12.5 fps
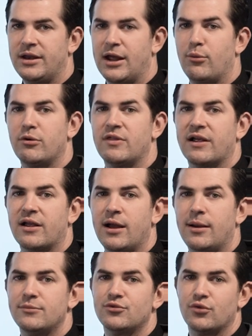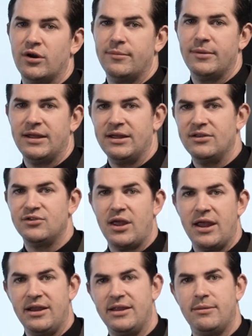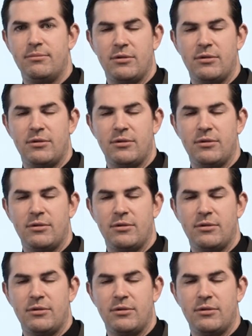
Now where that comes from is a